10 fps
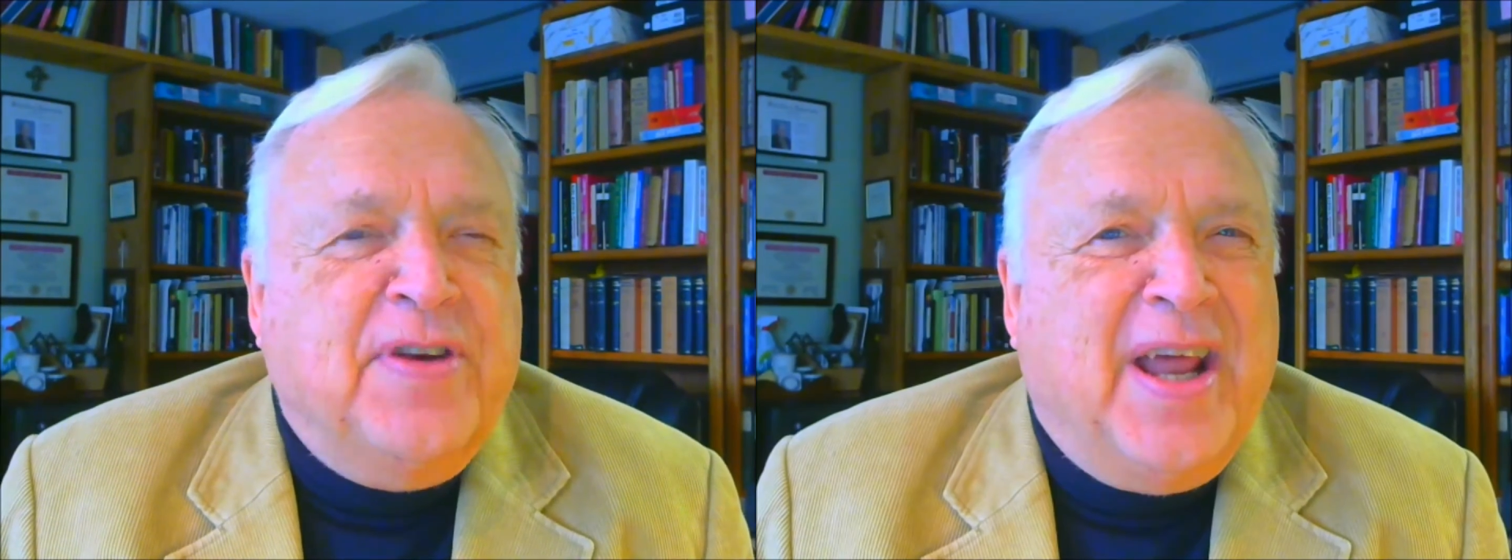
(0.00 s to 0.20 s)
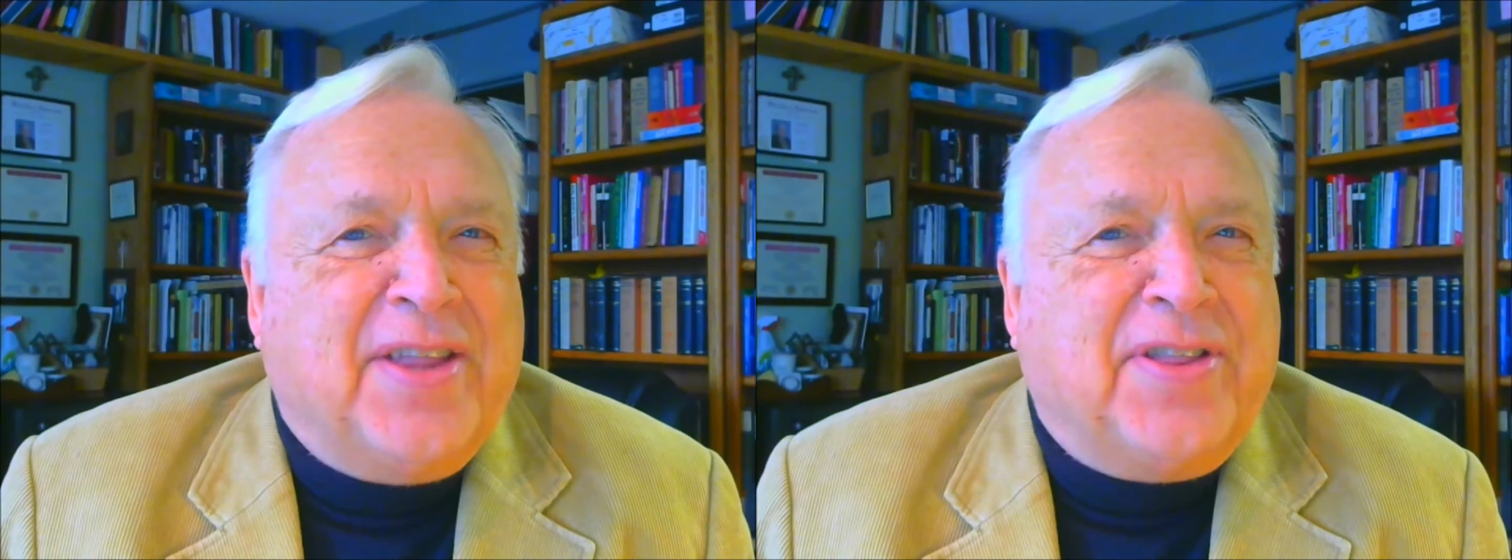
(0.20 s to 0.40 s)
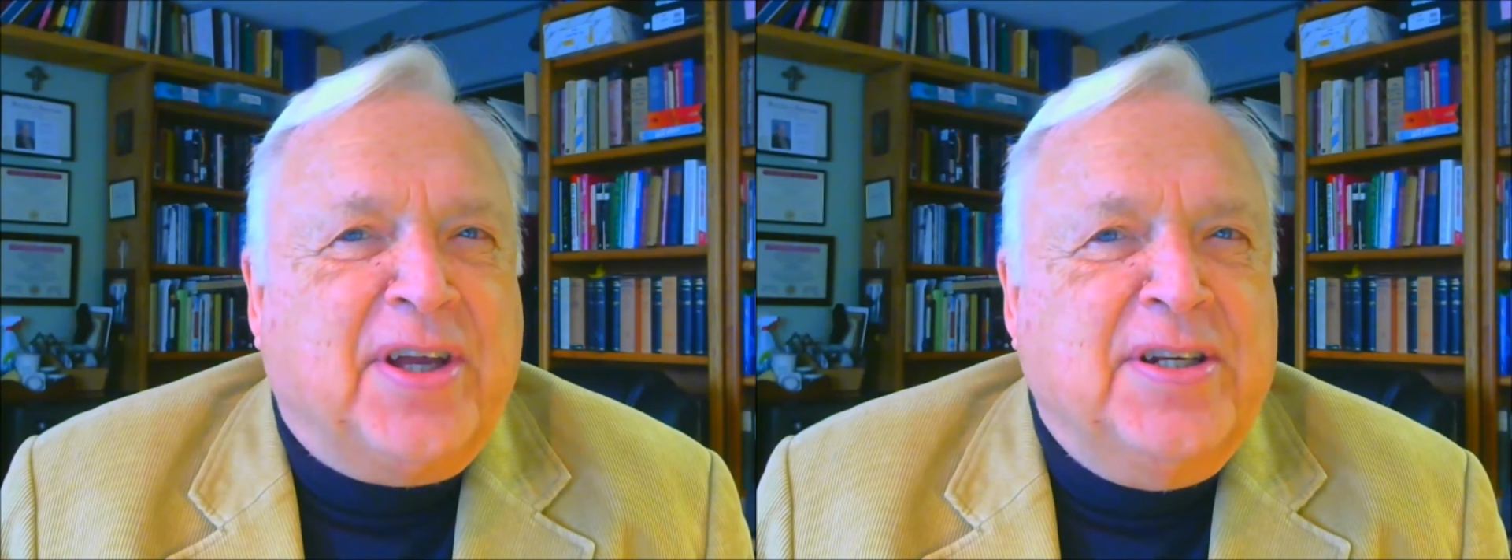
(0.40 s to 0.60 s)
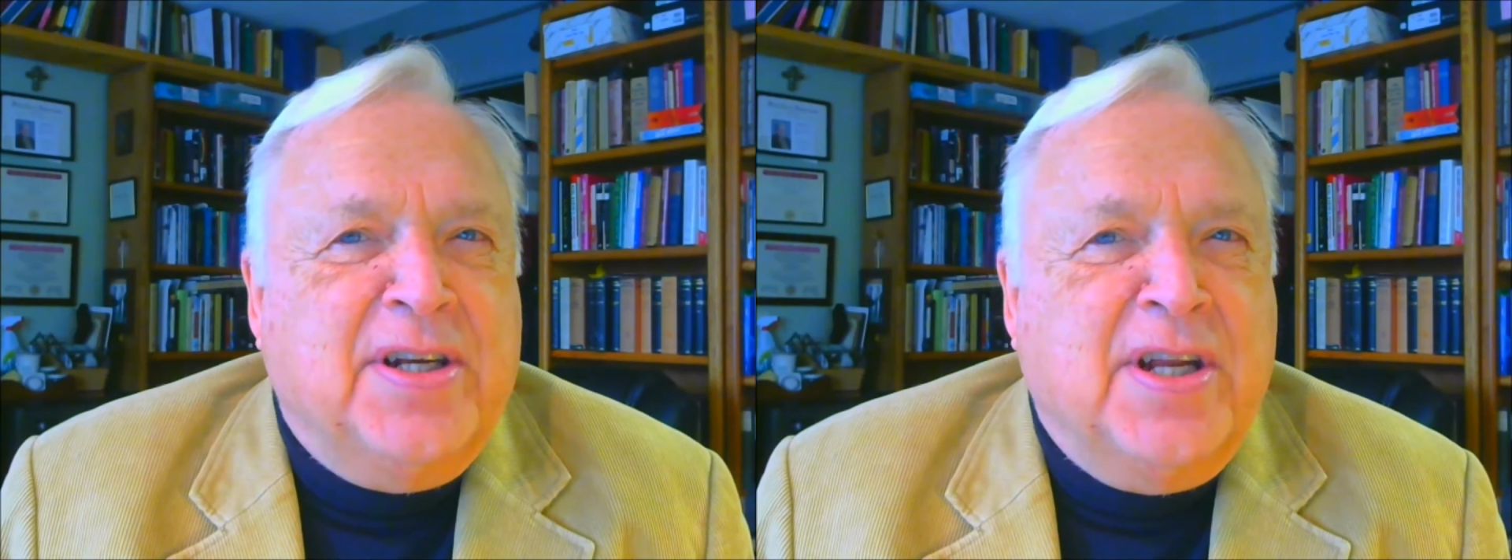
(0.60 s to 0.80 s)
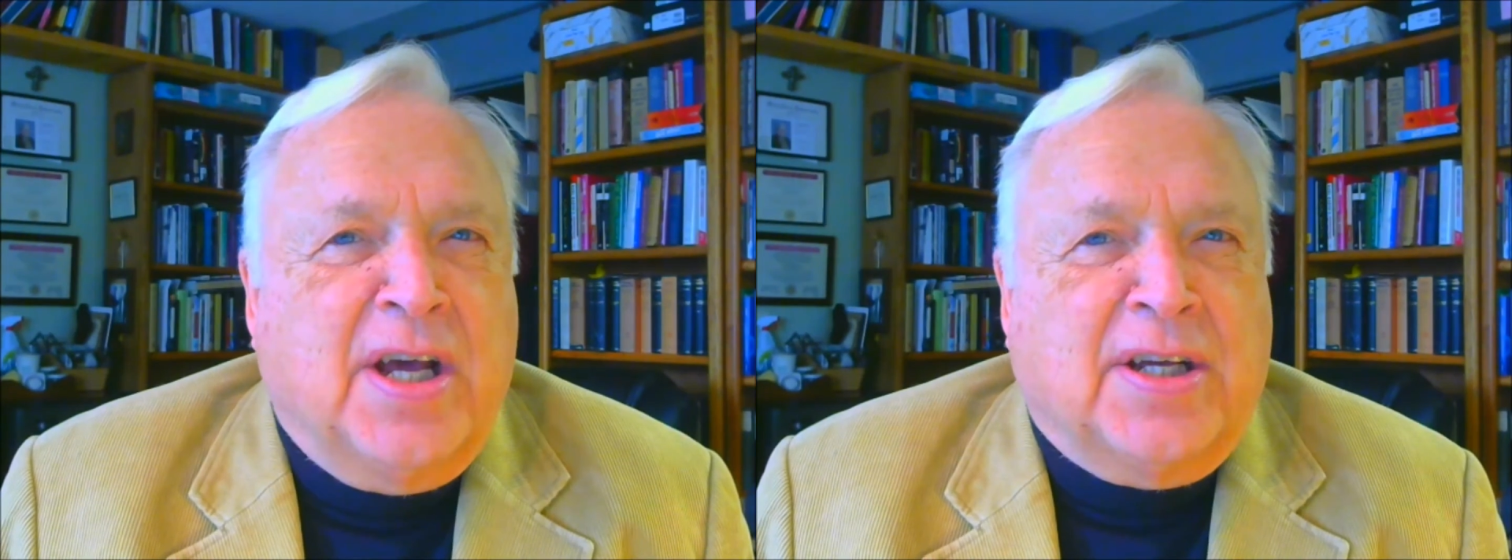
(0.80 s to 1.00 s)

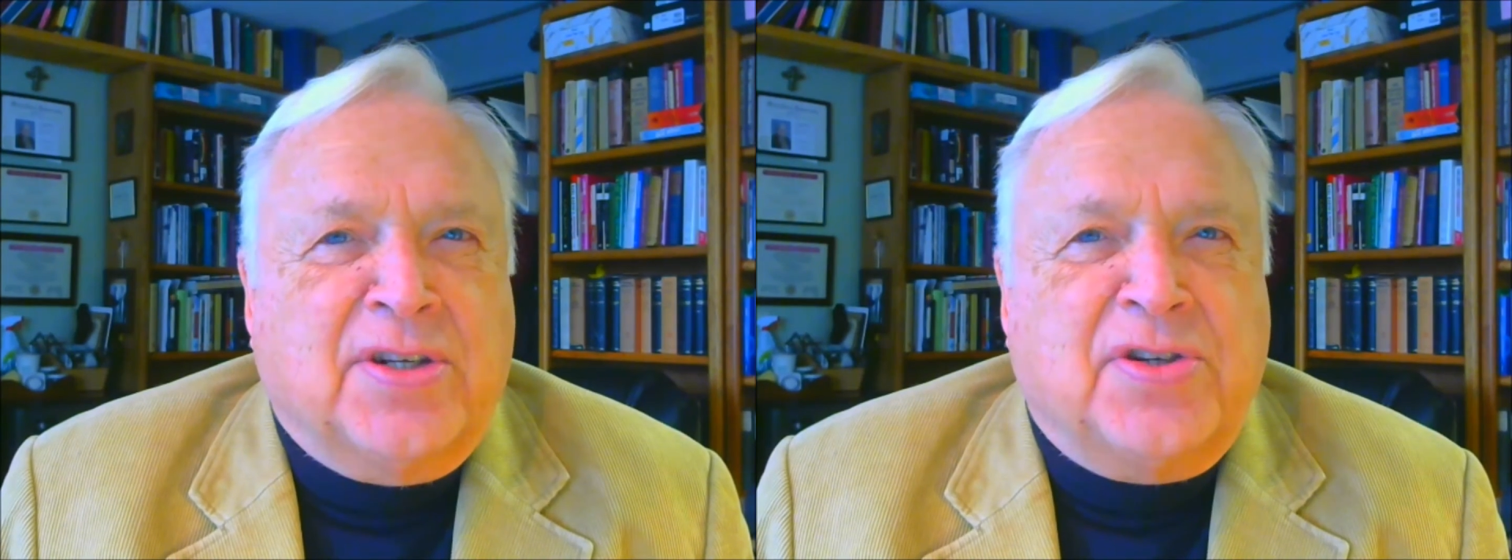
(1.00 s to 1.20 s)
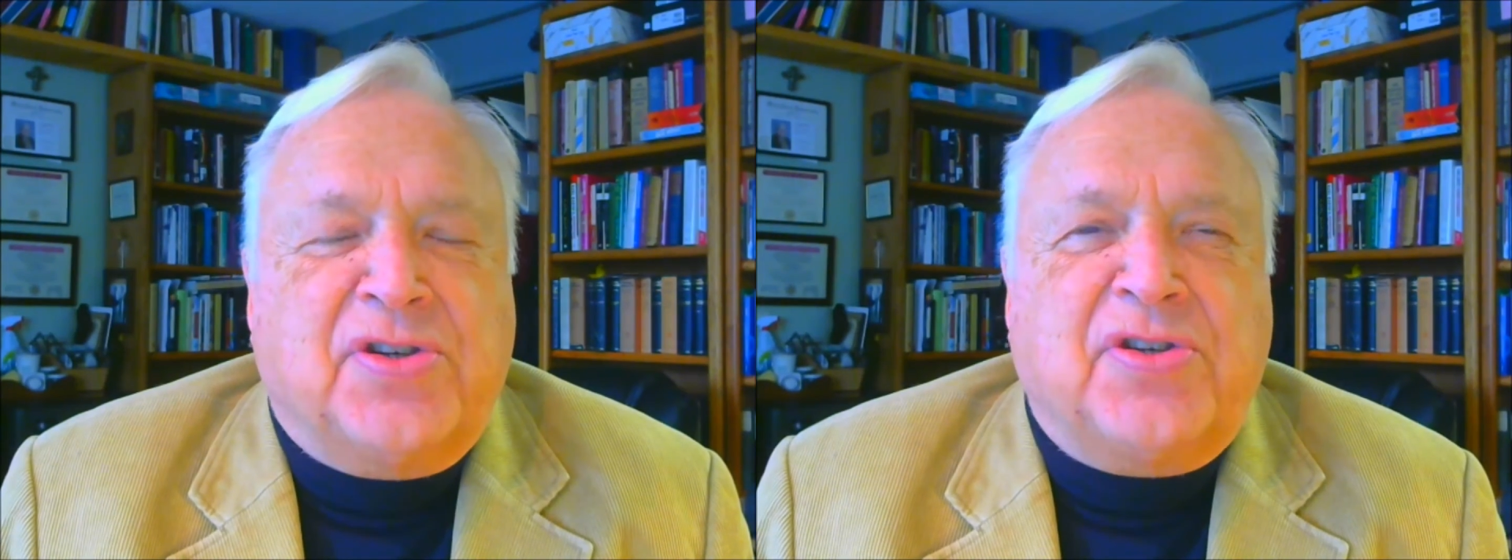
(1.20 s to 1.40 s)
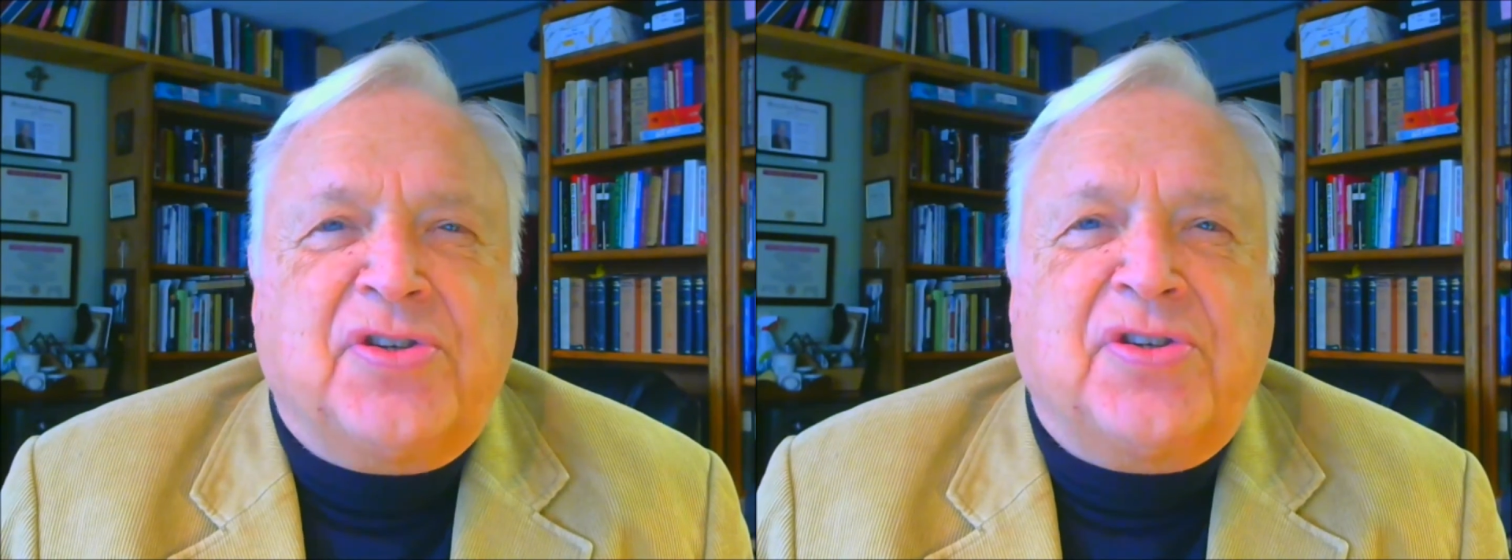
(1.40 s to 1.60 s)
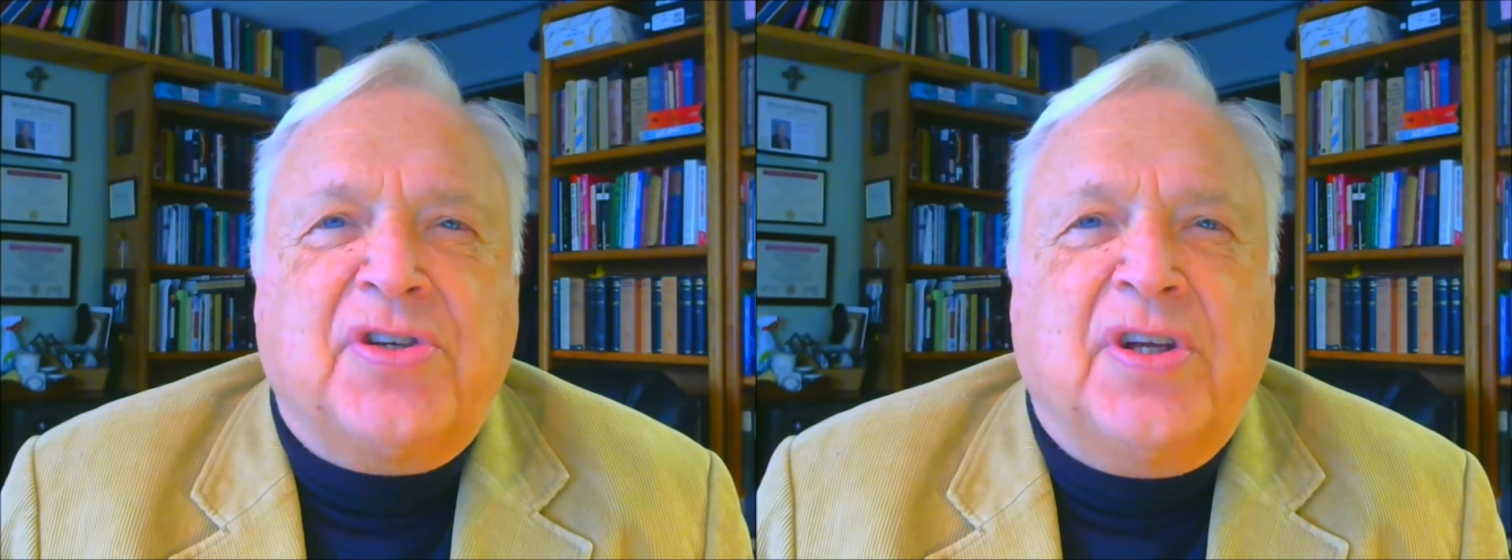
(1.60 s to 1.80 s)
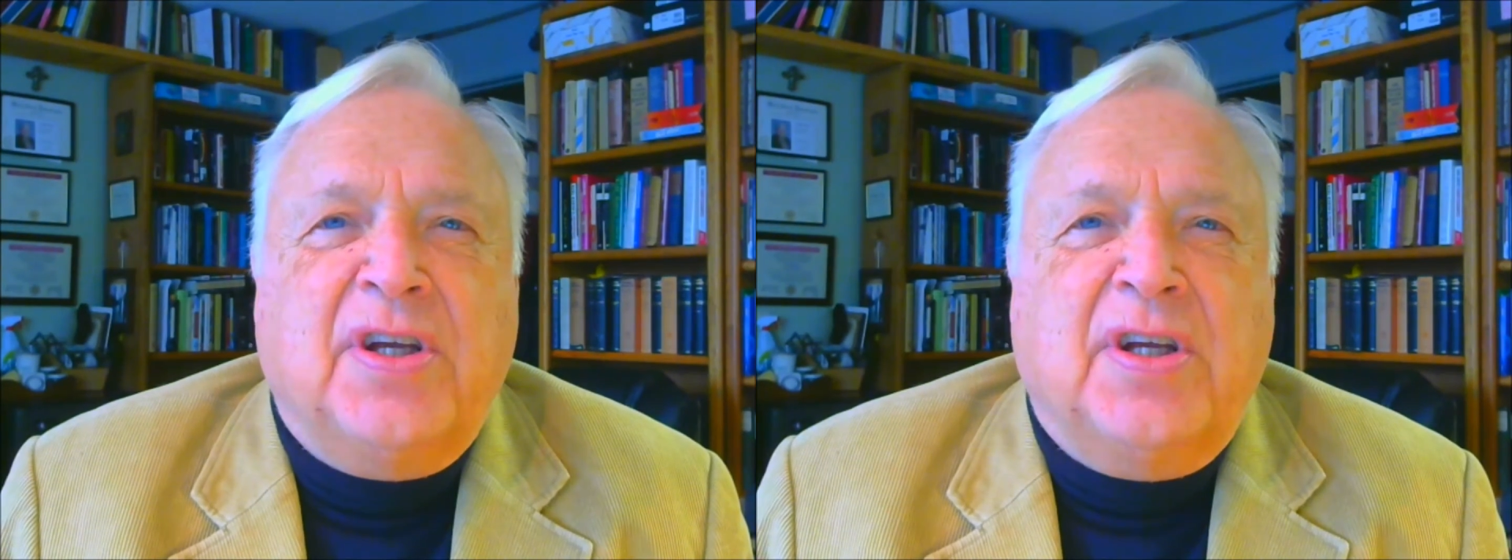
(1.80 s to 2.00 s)
nothingness.